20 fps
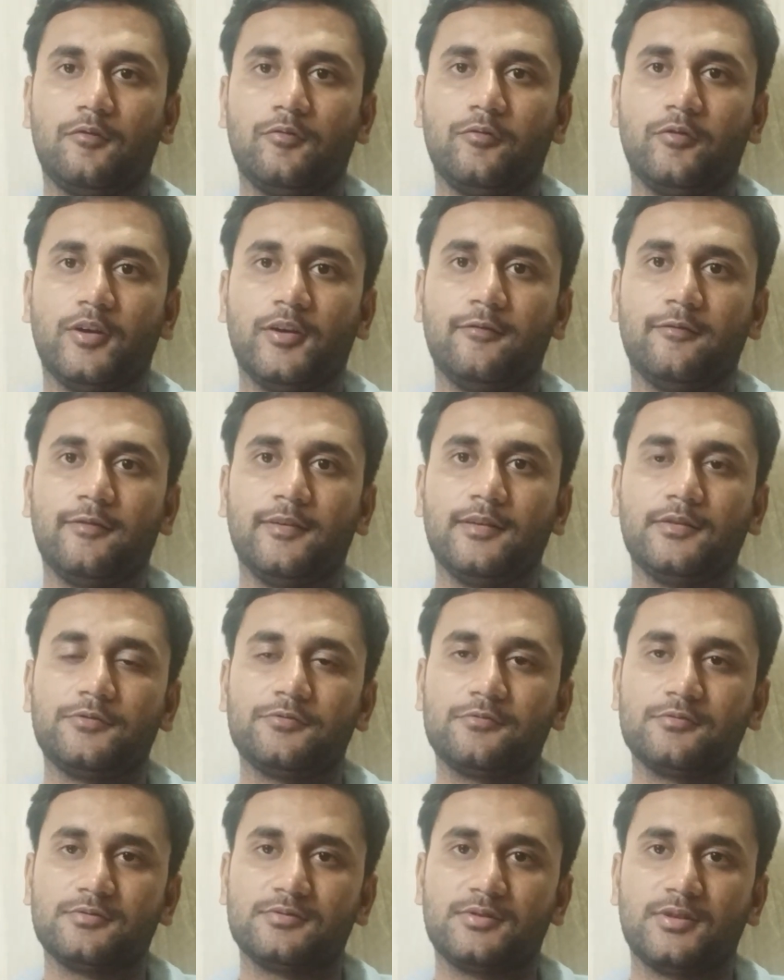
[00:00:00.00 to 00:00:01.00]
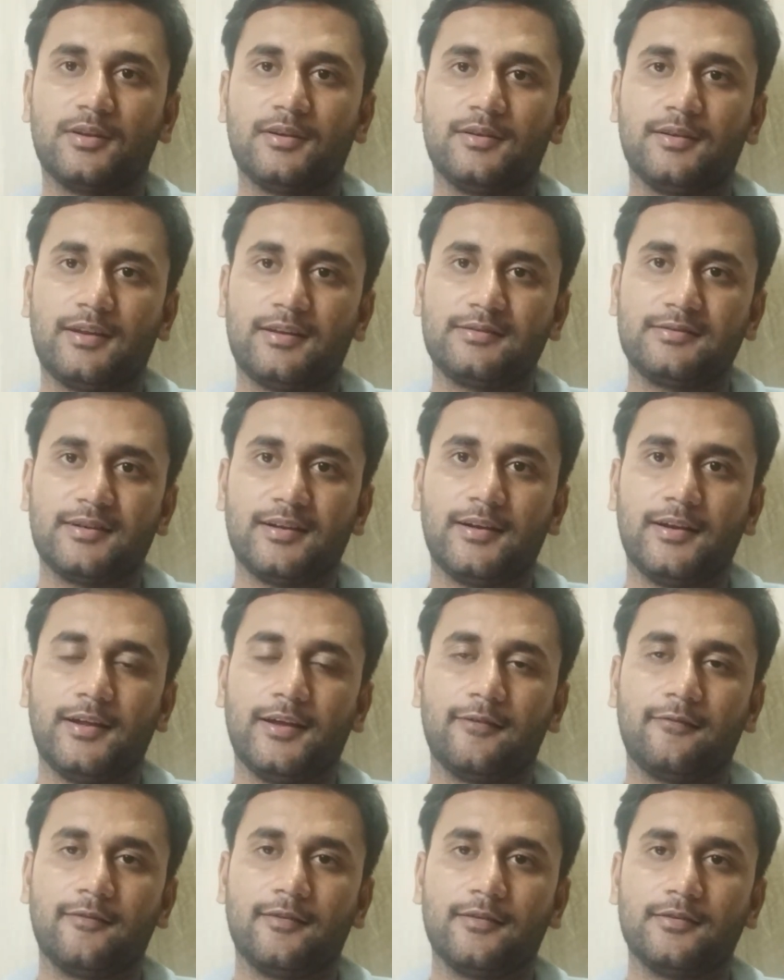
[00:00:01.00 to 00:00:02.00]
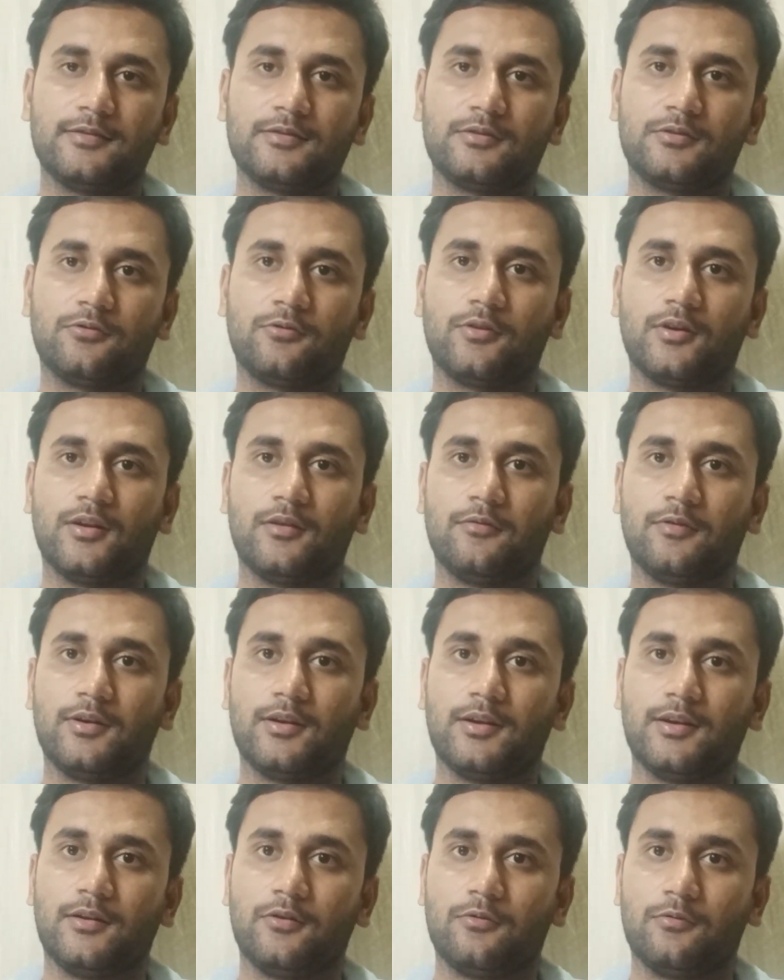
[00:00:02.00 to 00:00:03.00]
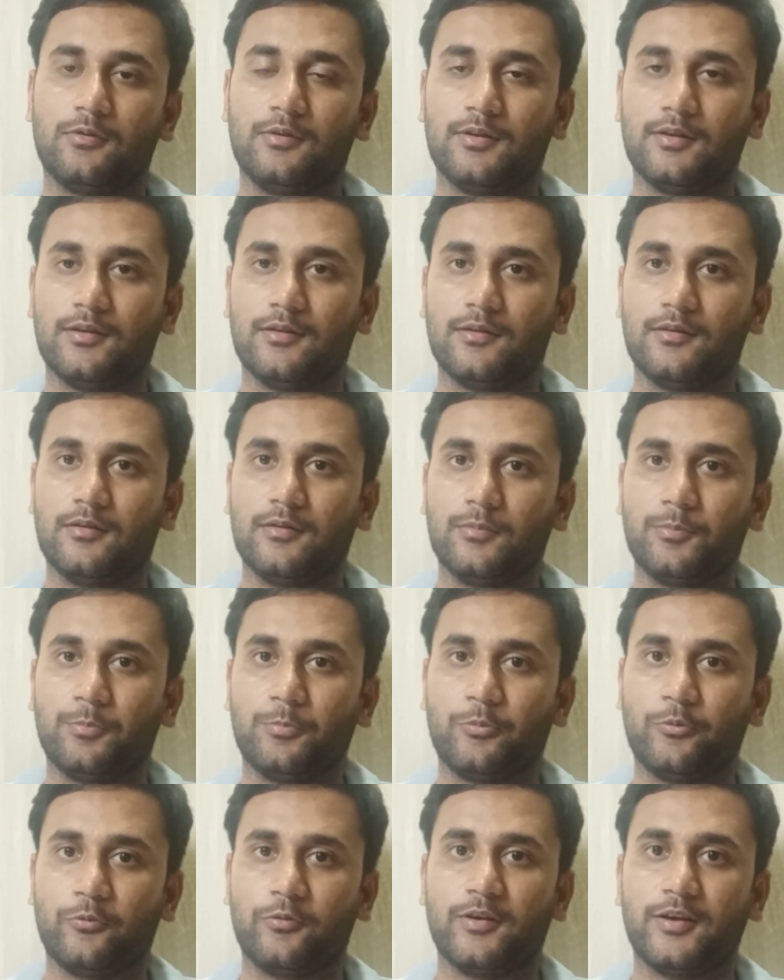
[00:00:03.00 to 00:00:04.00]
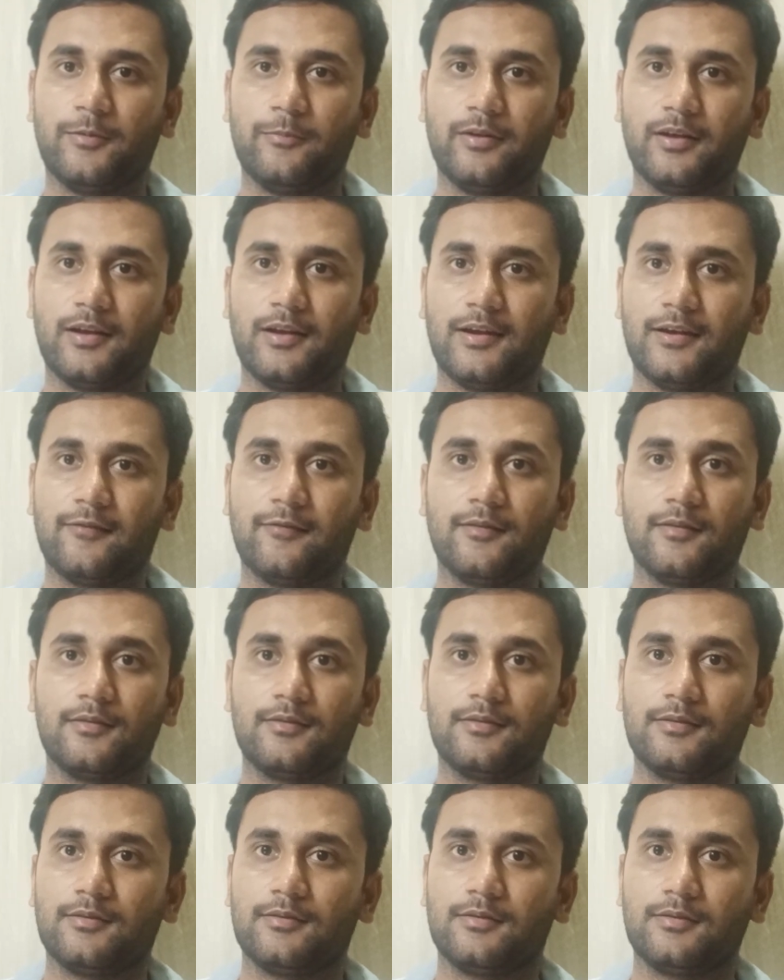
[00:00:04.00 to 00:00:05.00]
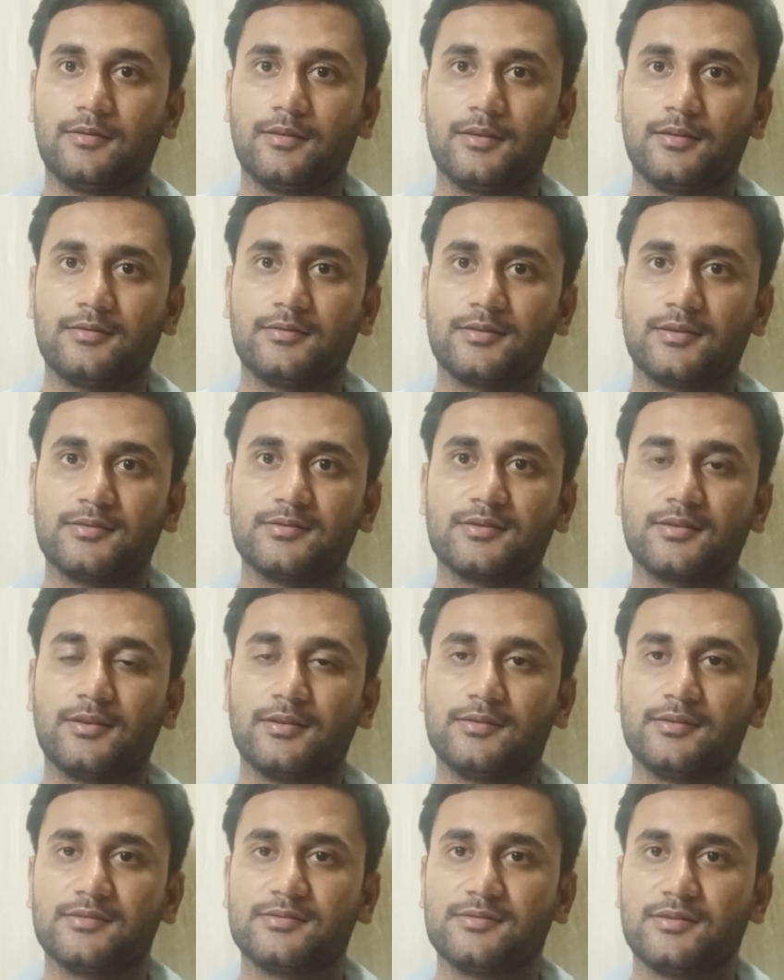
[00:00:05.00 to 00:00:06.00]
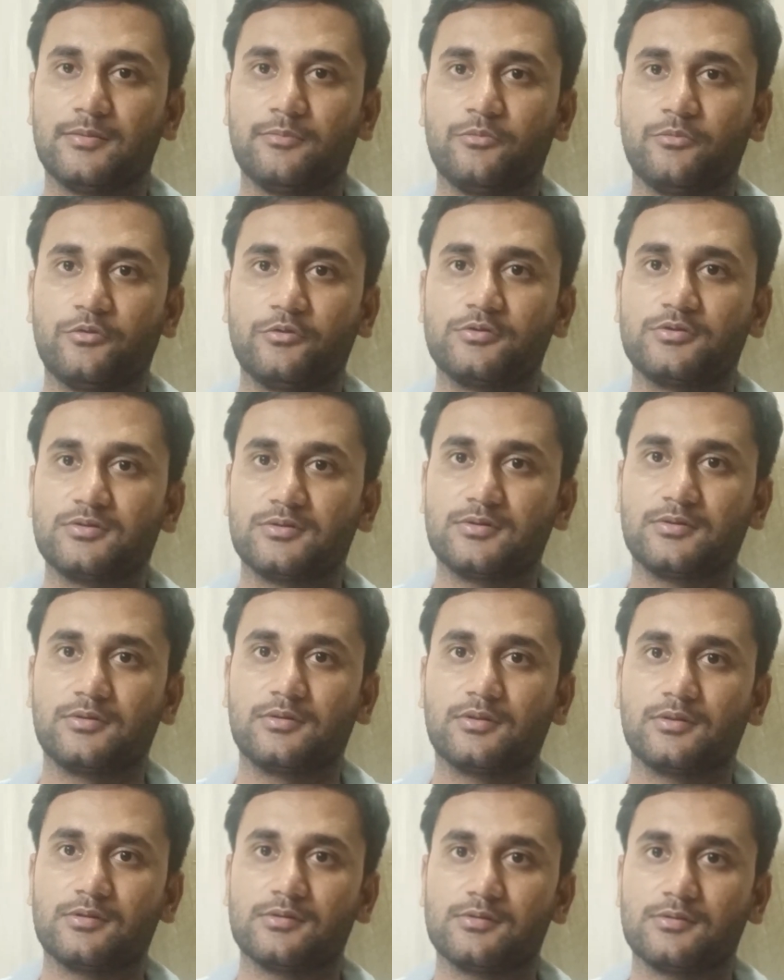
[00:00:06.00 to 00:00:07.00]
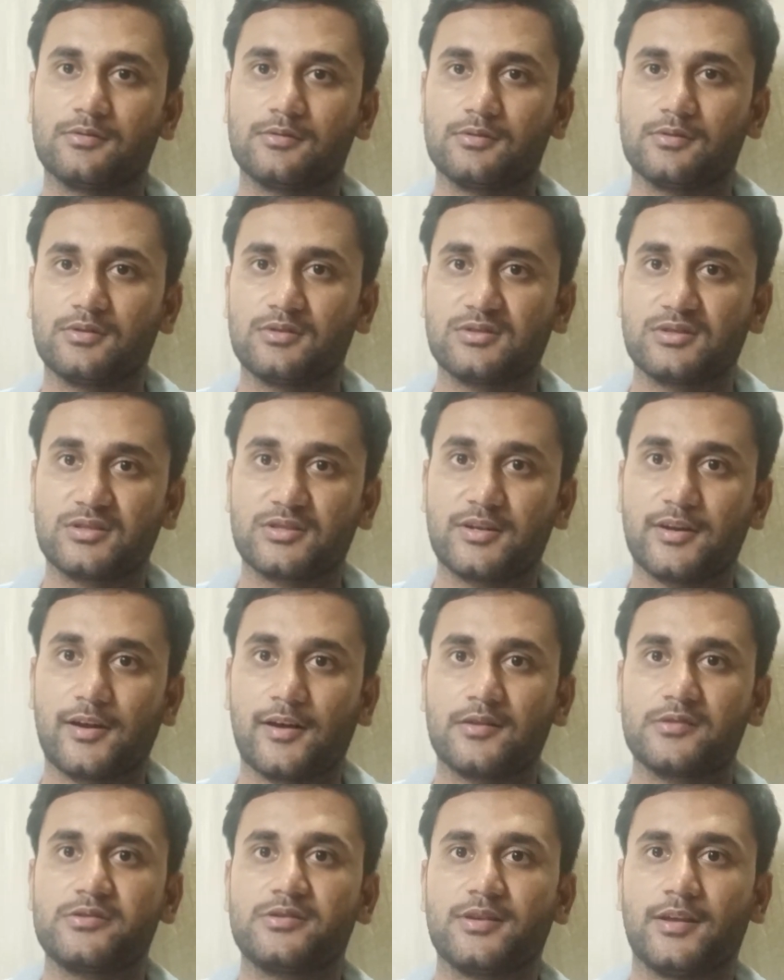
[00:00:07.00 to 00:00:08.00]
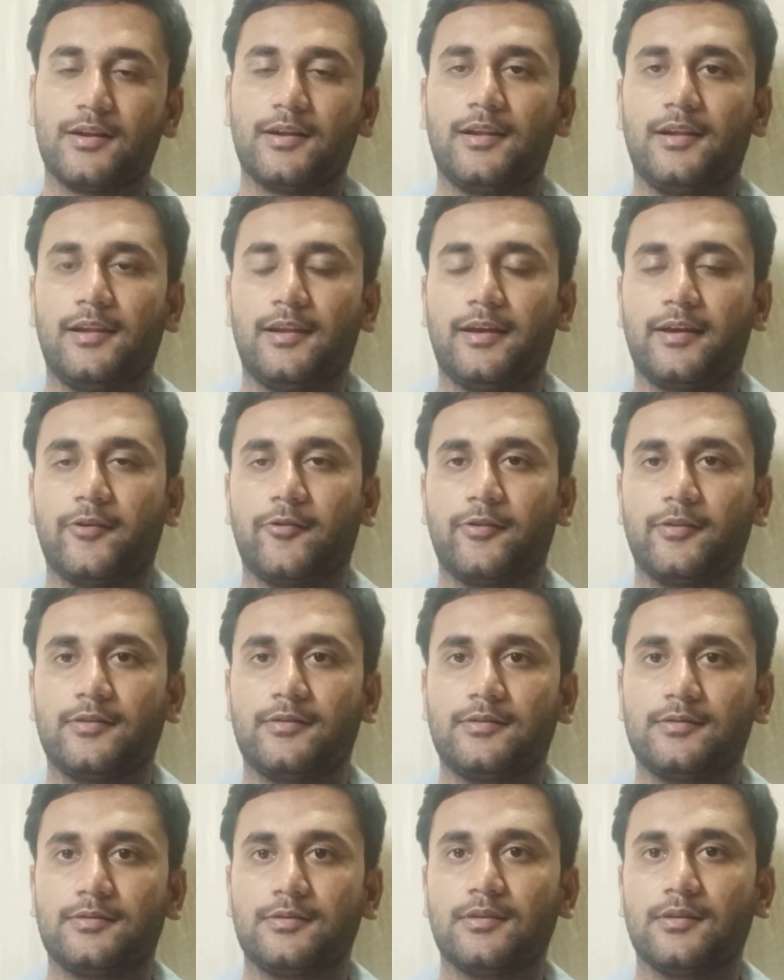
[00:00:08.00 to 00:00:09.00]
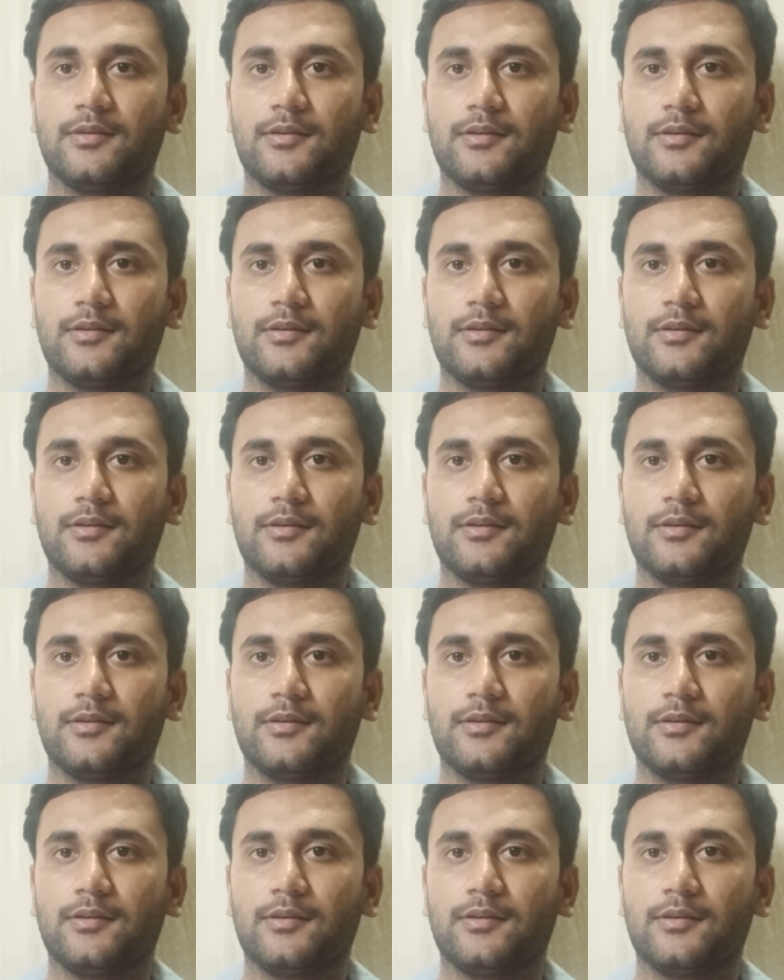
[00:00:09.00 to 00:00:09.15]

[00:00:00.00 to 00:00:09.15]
When we choose the natural language to convert into the programming language, then Sanskrit is the most structural language.